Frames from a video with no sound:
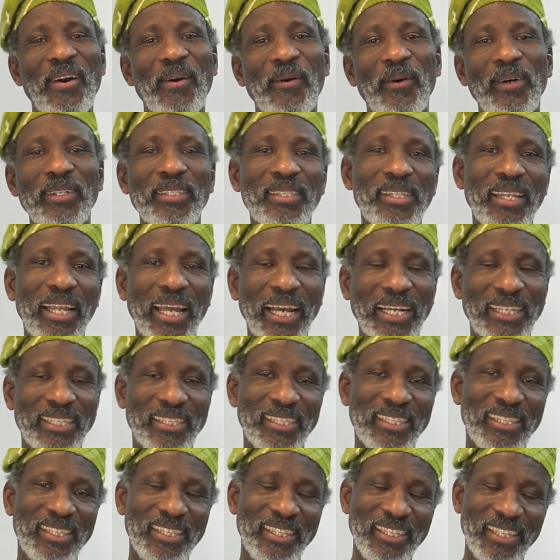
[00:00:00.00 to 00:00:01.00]
What's
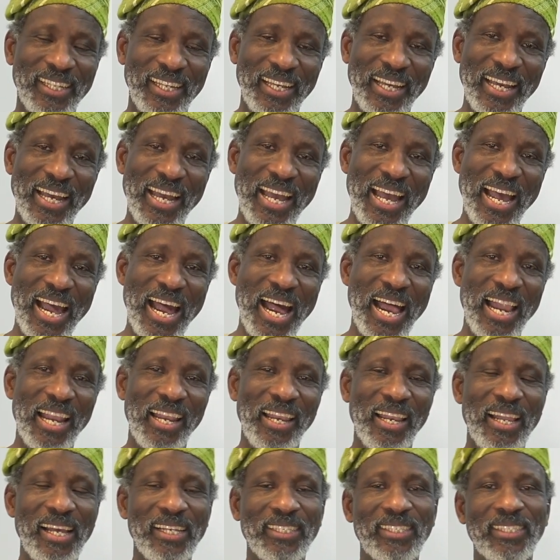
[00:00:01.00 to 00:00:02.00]
next?
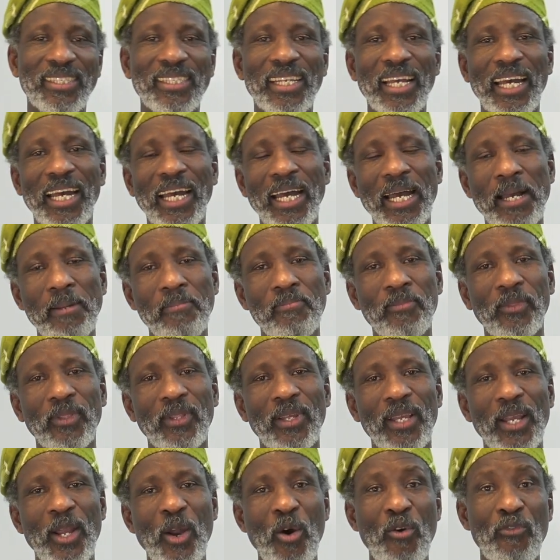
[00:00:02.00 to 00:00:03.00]
Let's
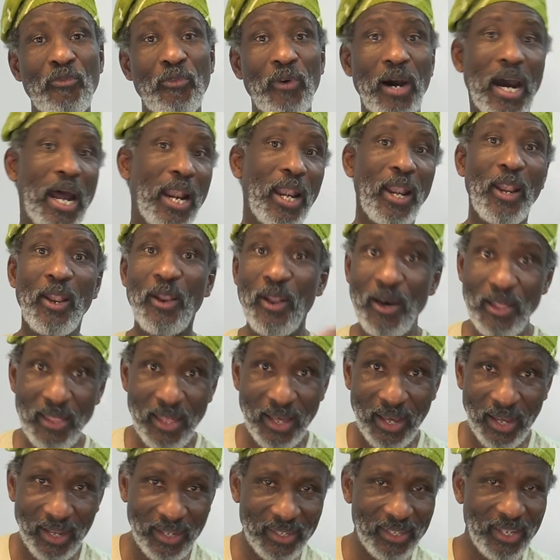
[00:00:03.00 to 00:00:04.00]
go for
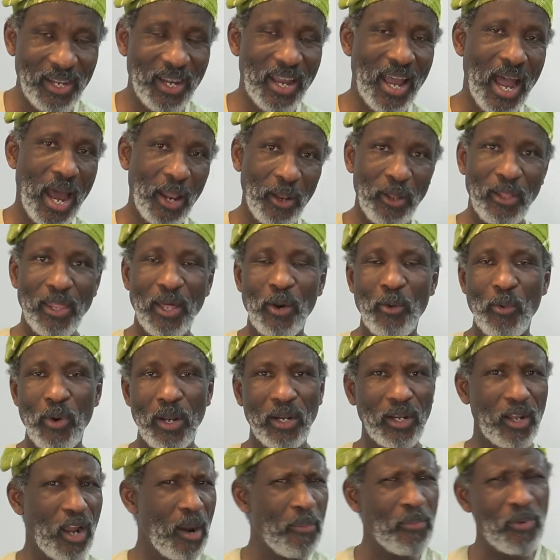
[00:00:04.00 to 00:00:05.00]
another
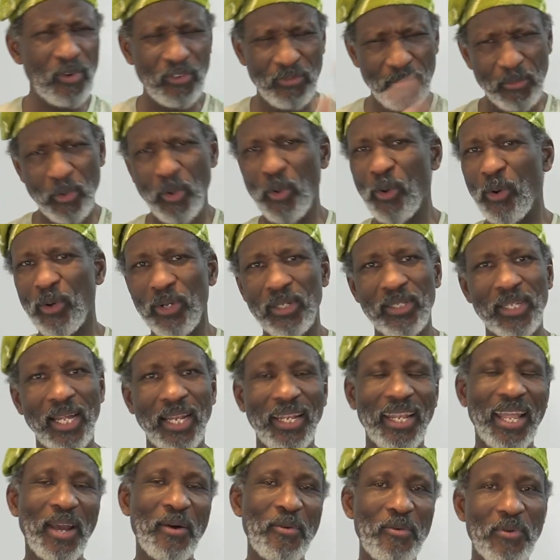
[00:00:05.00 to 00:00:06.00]
one, couple of more,
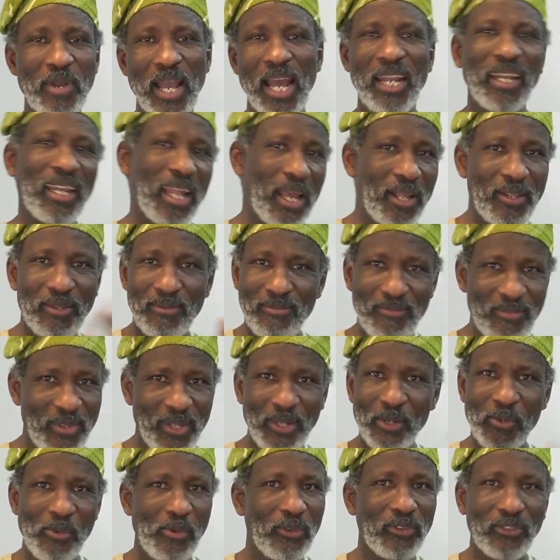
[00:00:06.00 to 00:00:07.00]
and then
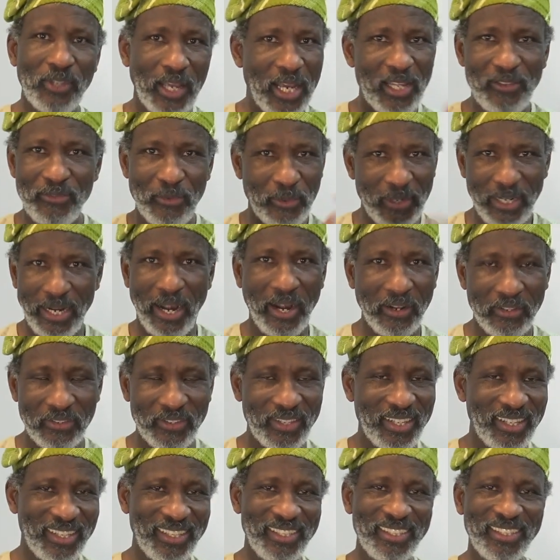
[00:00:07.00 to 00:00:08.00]
you search for the
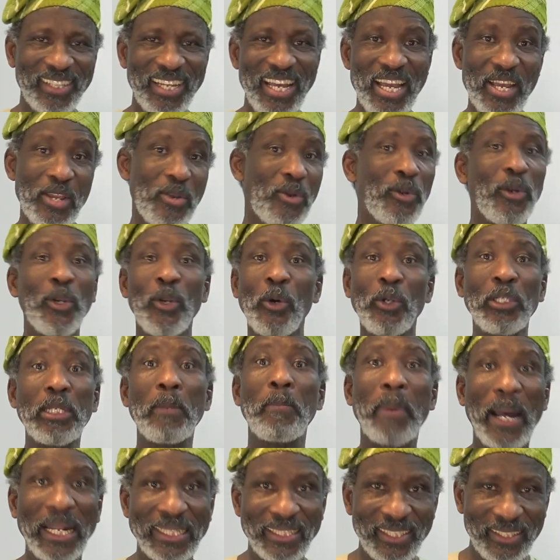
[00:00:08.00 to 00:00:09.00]
rest. You know the
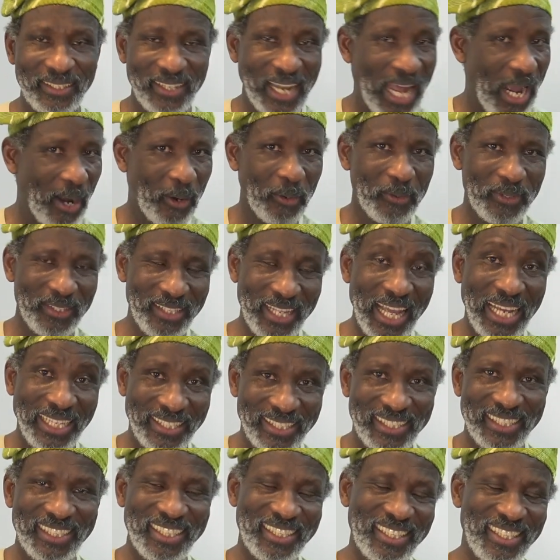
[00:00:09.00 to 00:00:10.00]
pattern now.
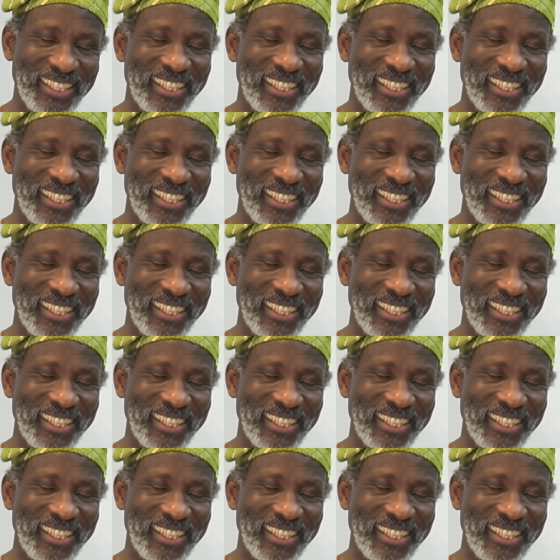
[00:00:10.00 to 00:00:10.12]
Yes.